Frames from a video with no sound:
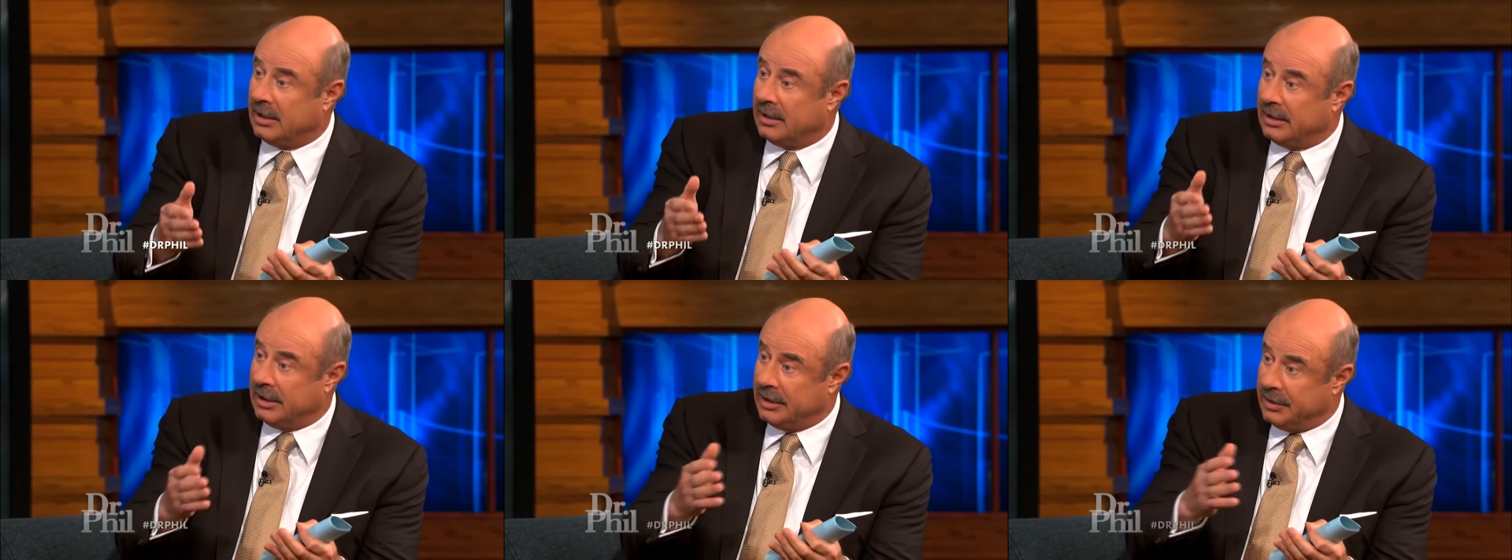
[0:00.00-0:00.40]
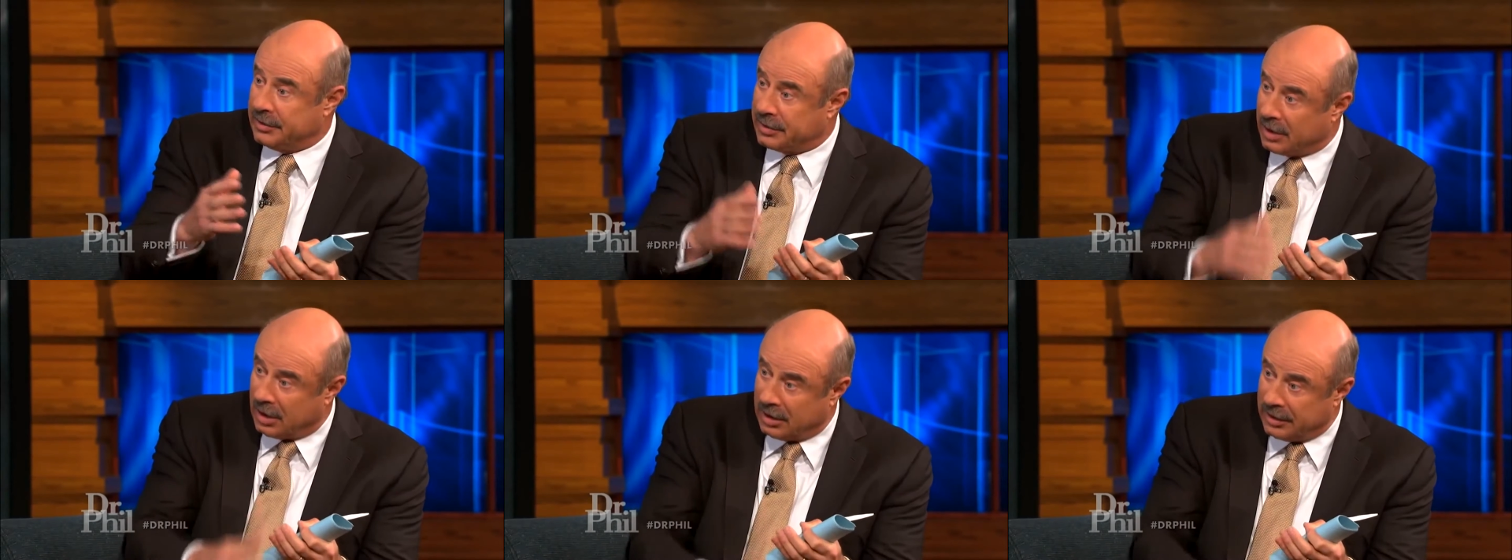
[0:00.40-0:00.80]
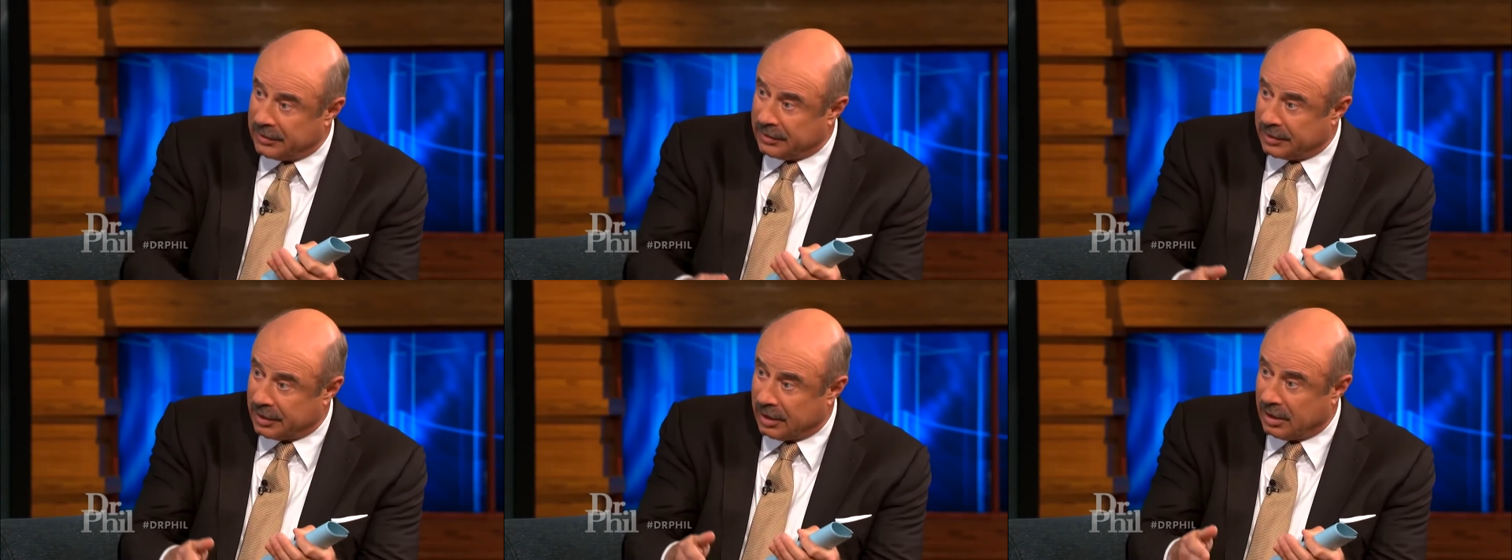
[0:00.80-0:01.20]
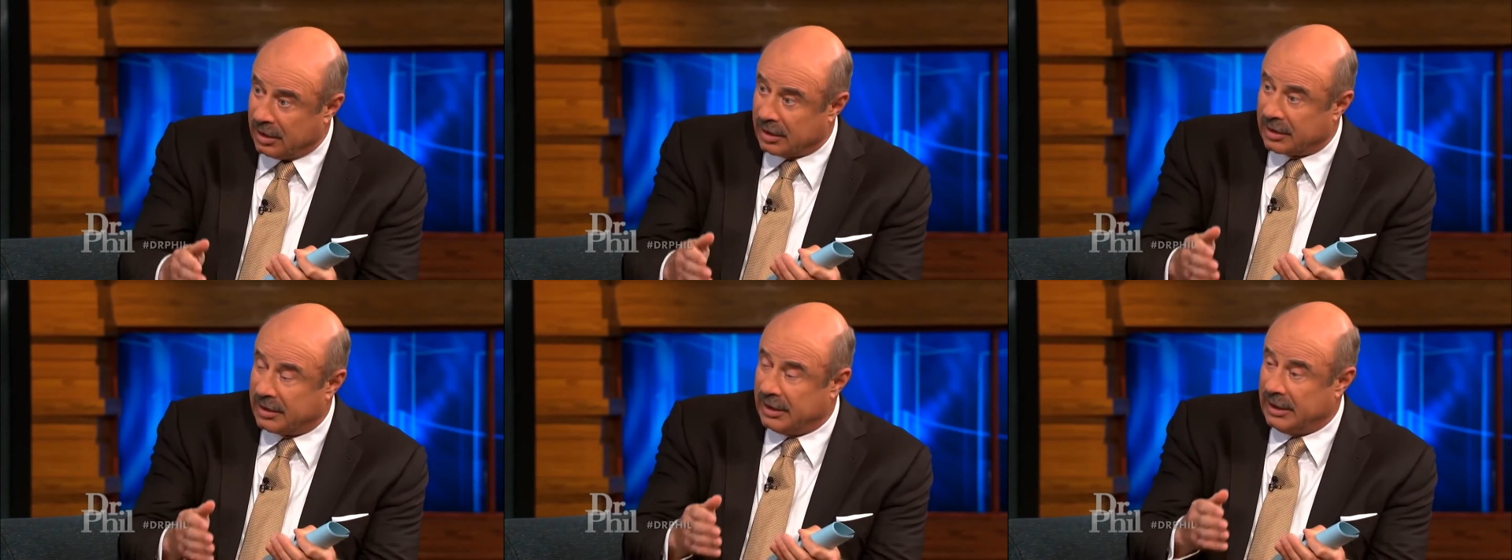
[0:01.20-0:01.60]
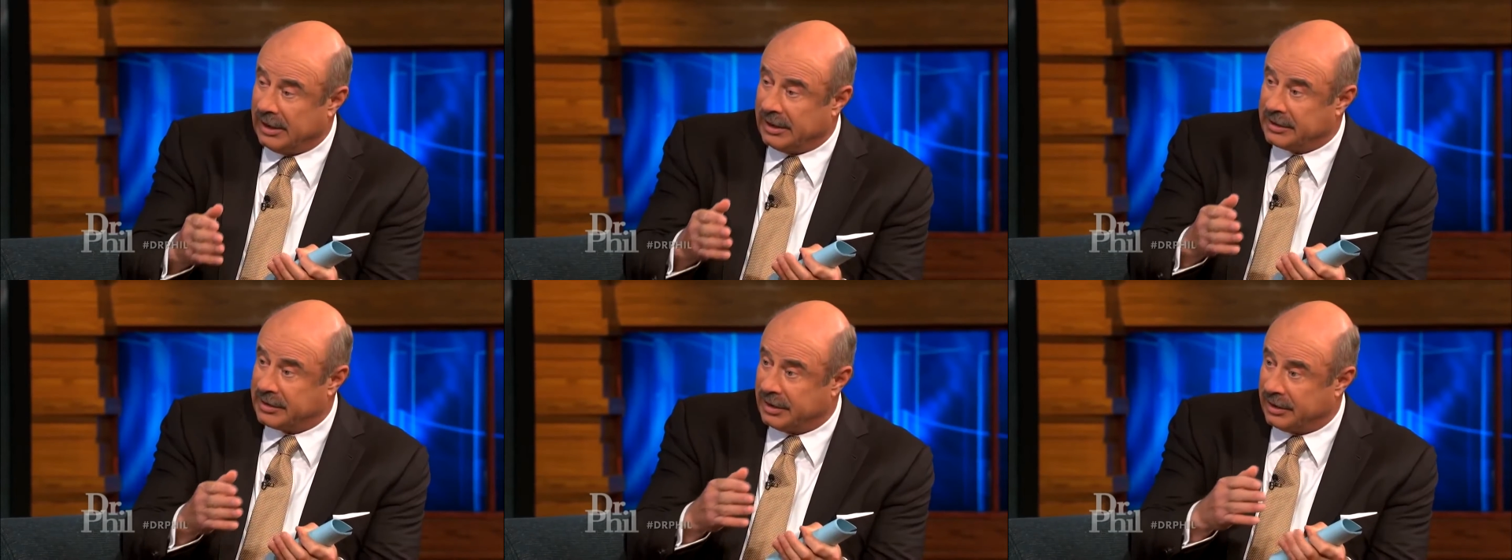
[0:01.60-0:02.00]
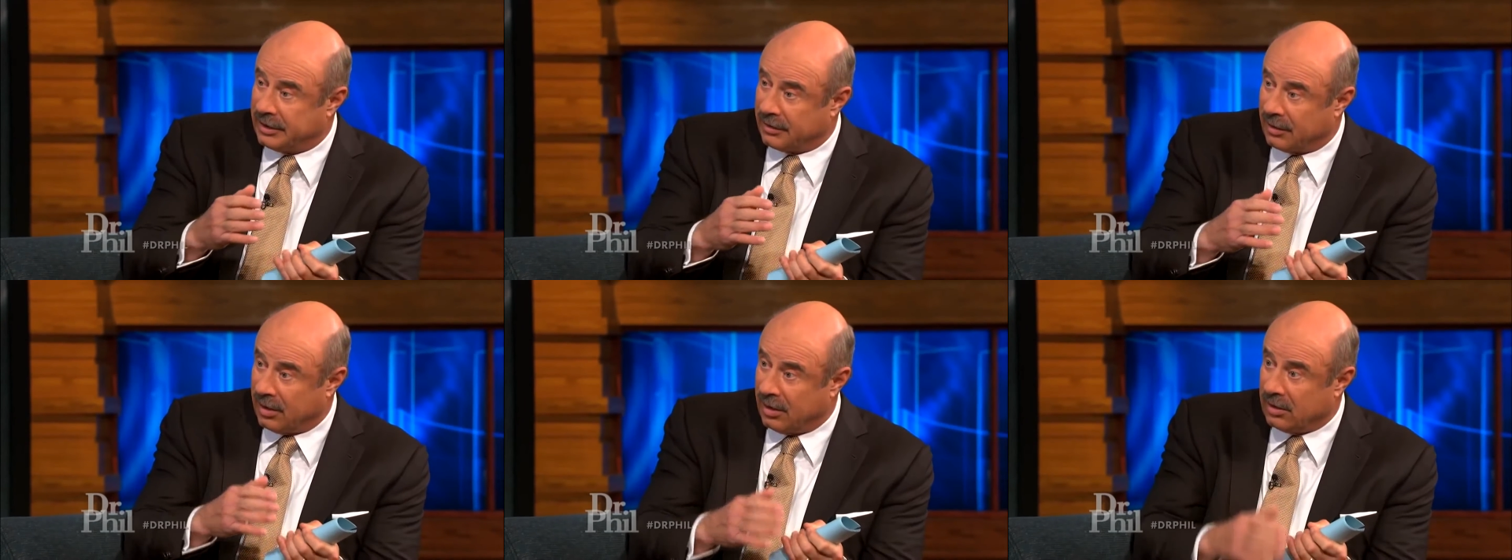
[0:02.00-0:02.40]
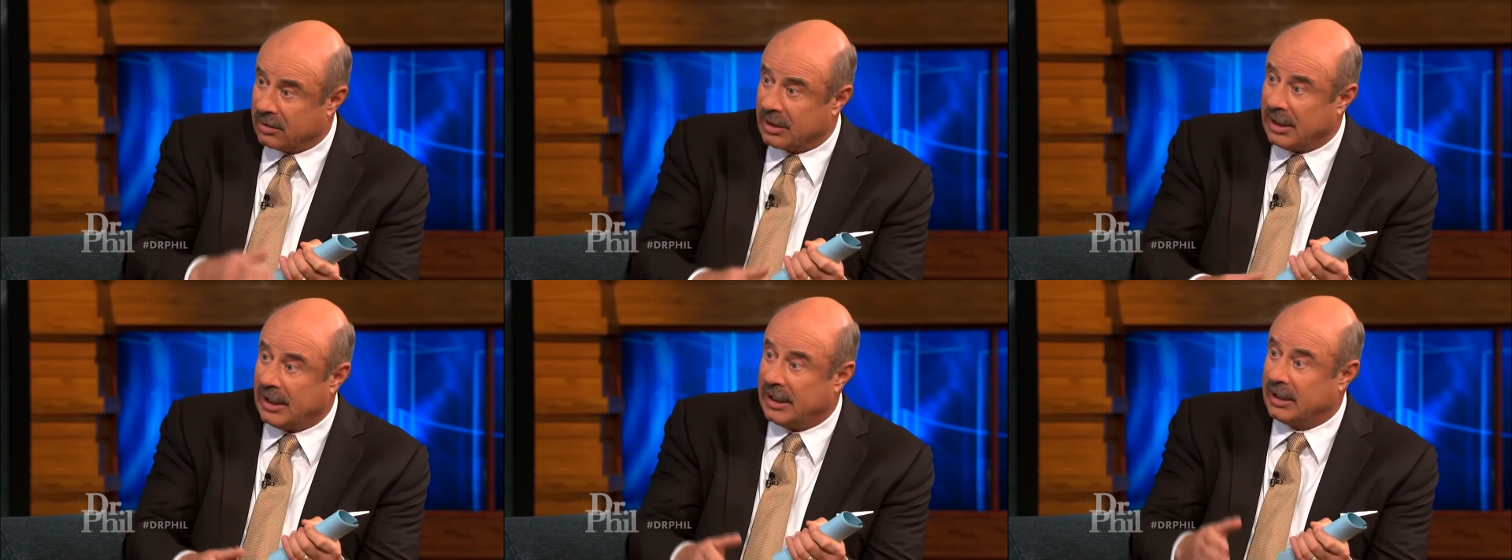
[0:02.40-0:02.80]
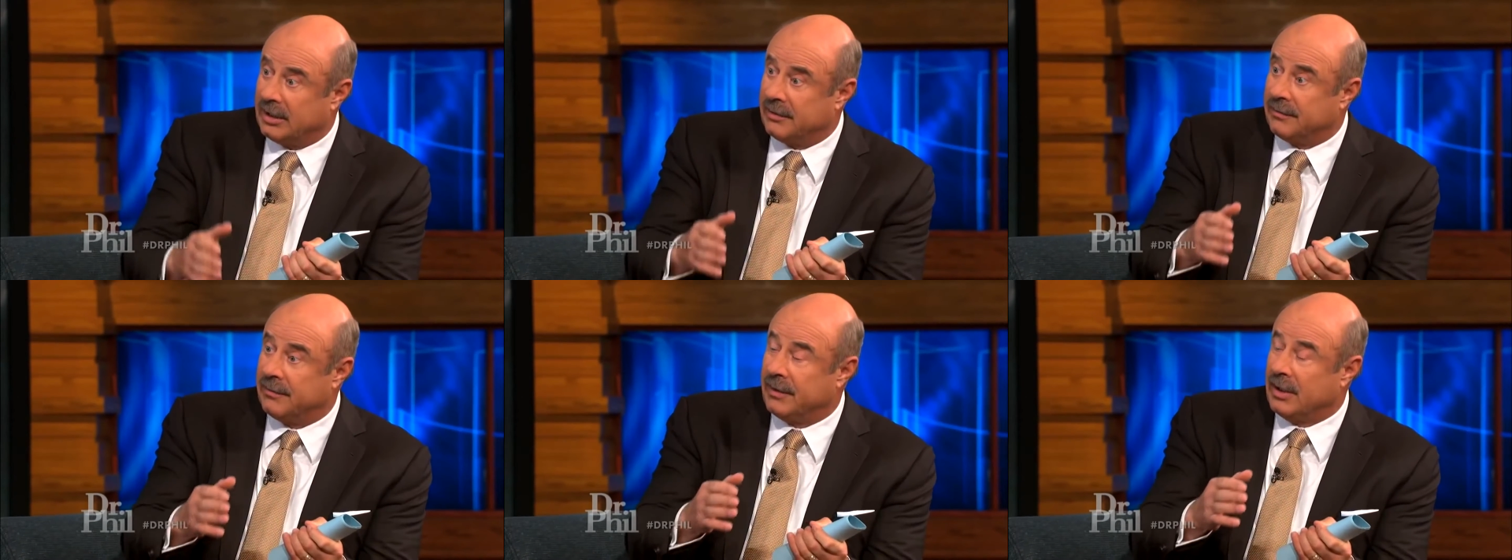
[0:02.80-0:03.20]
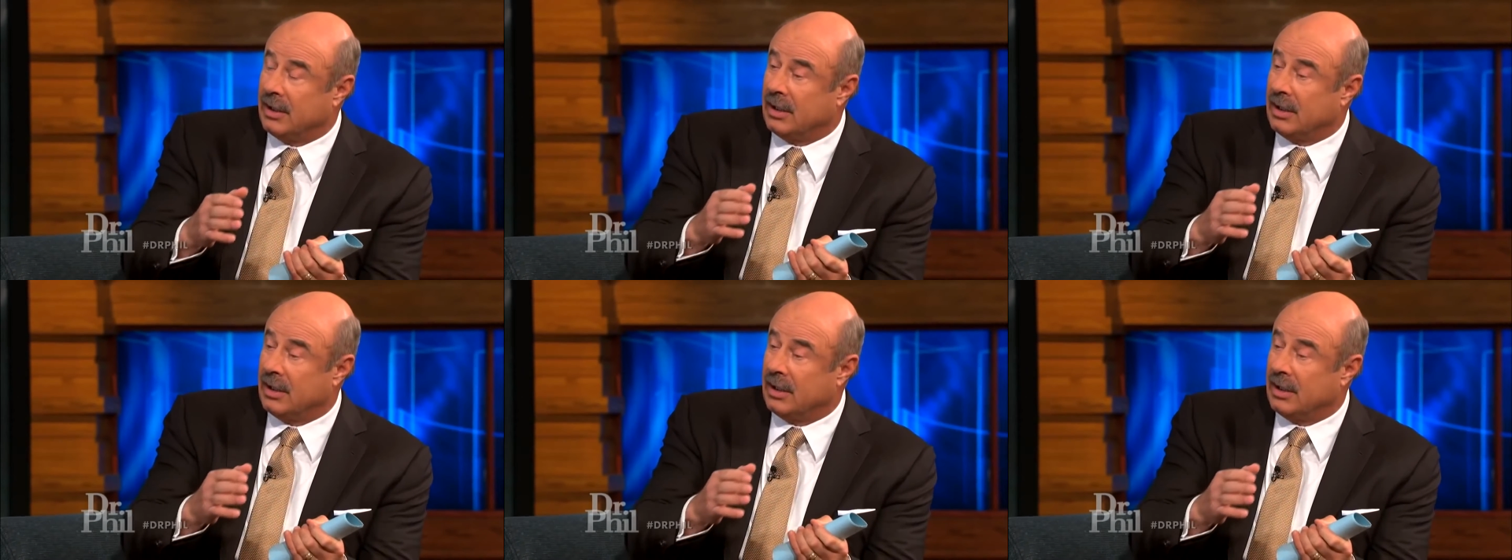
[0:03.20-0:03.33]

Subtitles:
then you saw other dog things and they're all kind of